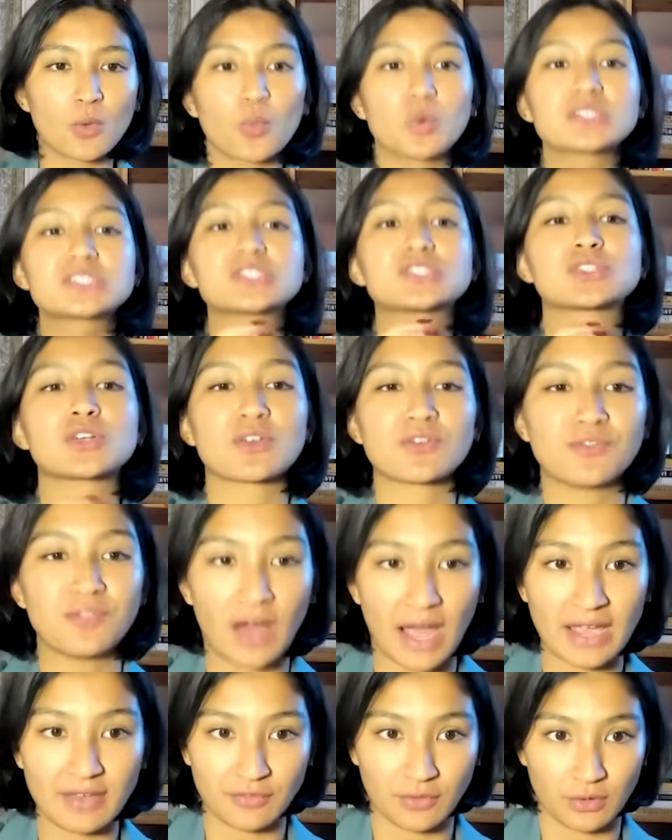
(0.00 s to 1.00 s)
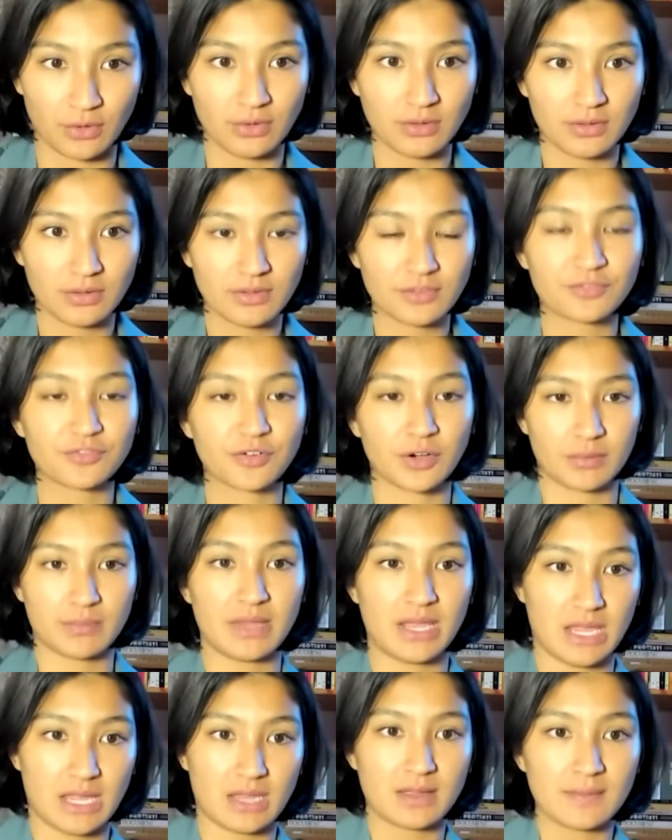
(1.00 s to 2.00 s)
was survival for
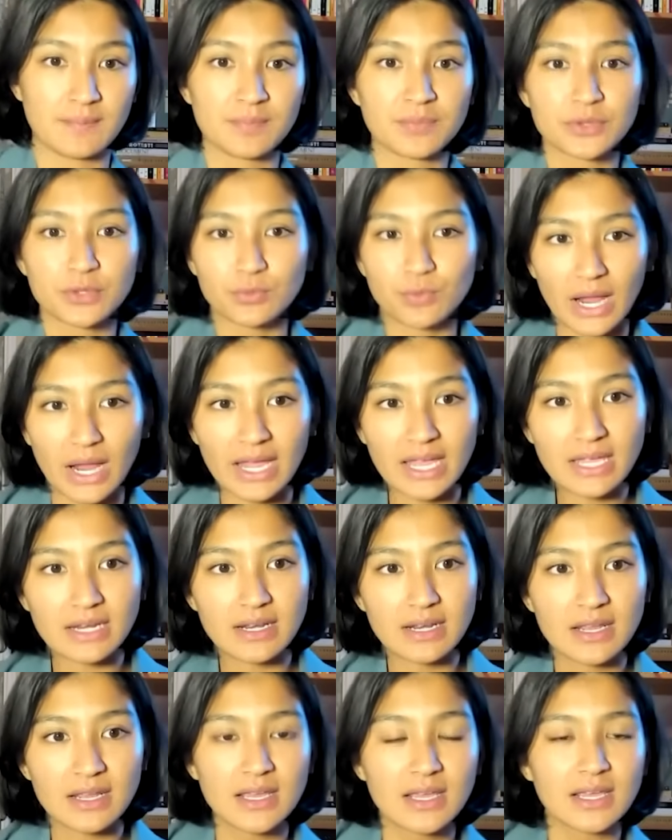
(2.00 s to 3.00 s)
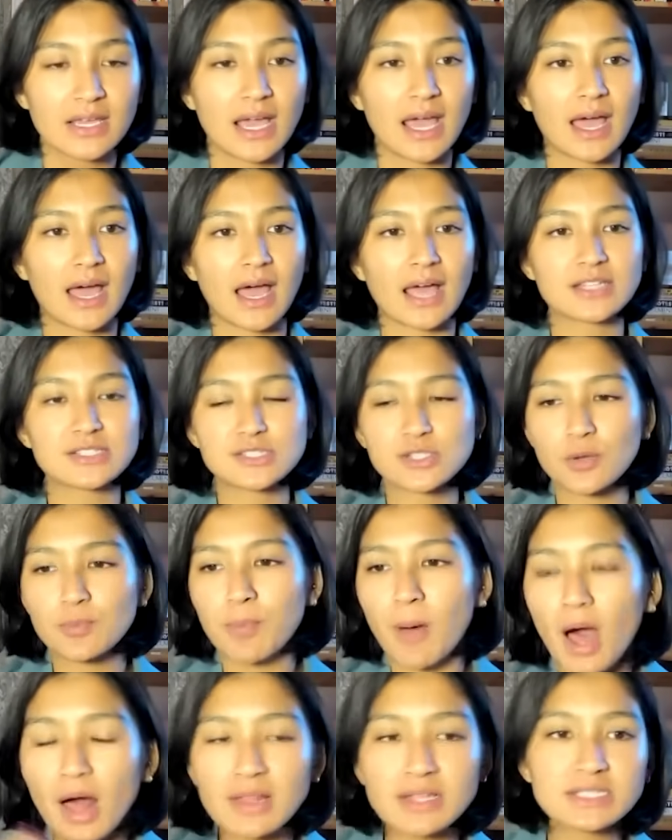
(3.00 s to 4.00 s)
me, right? And
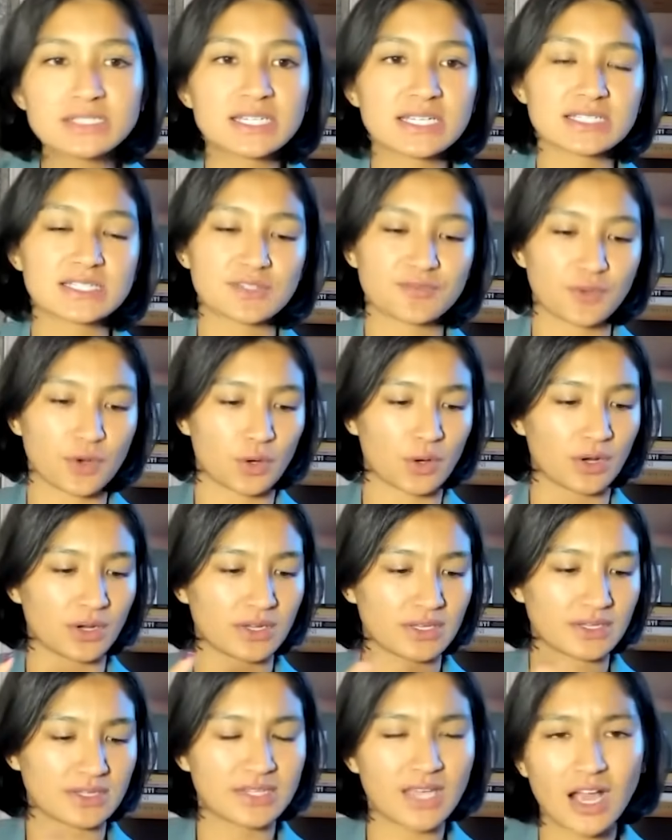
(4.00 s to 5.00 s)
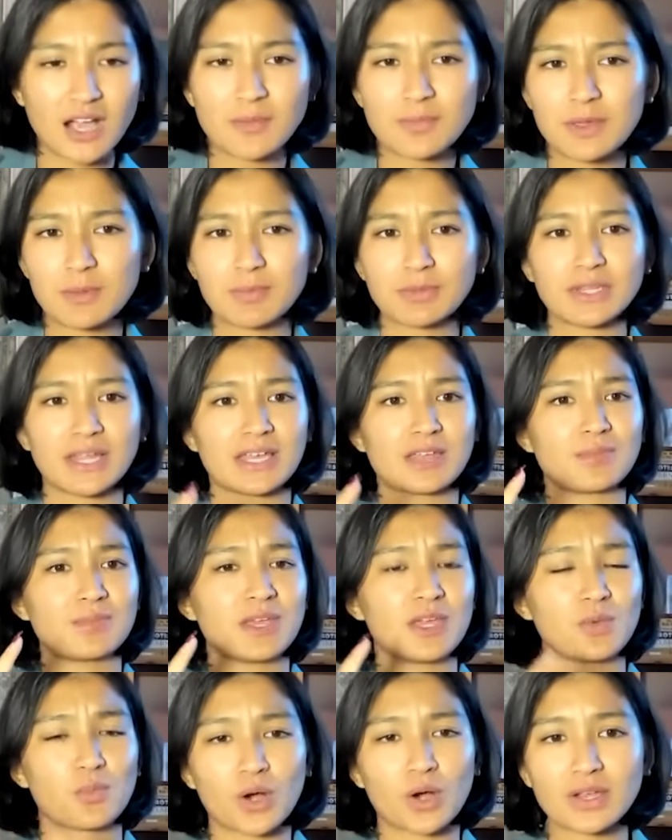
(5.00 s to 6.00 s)
so politics for young people like
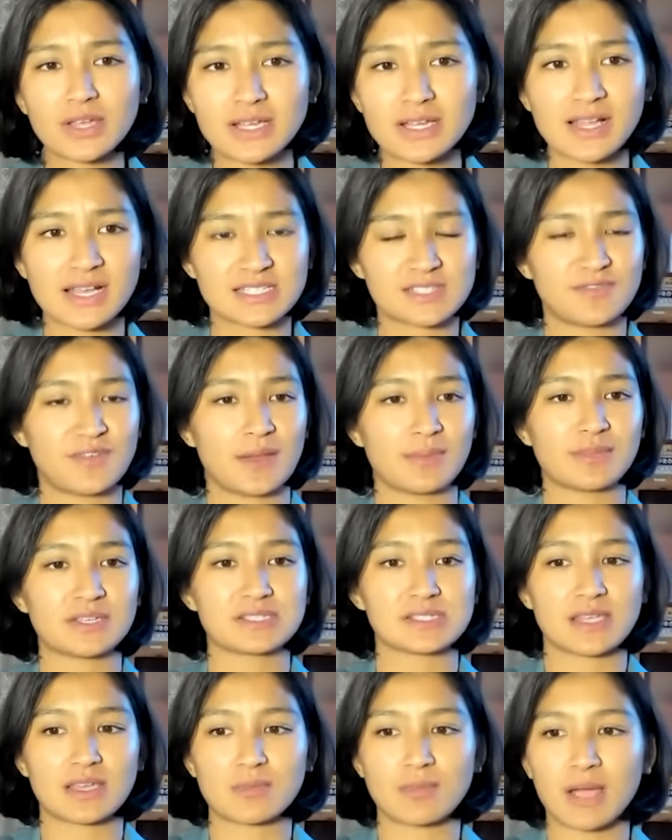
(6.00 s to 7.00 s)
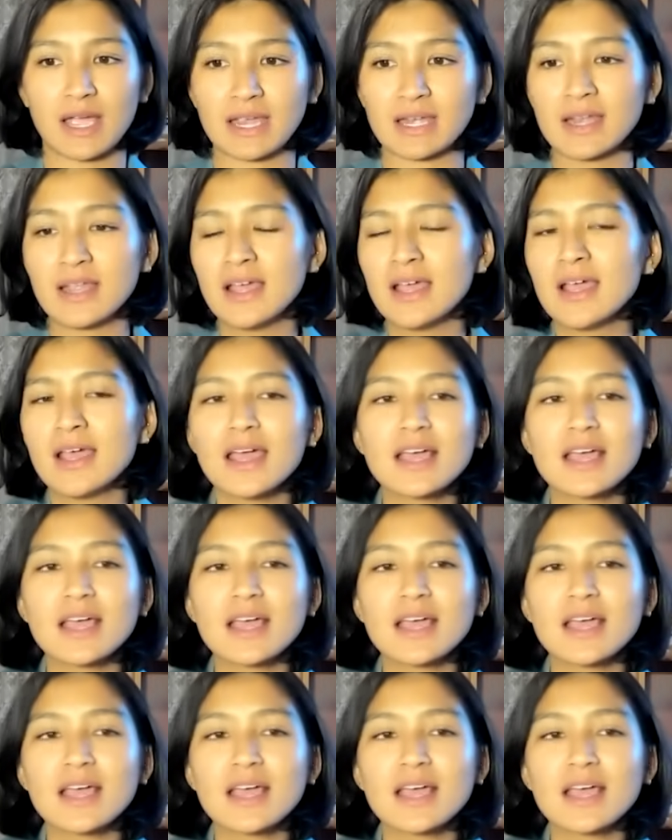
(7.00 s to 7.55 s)
me, working class families like mine,